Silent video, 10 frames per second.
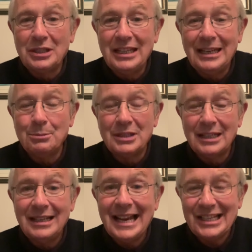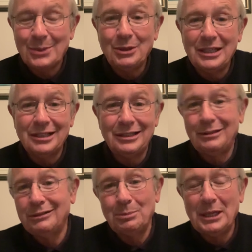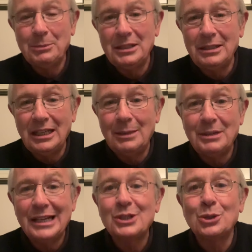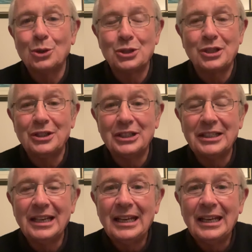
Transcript: named last week, I think it was maybe named last Thursday night,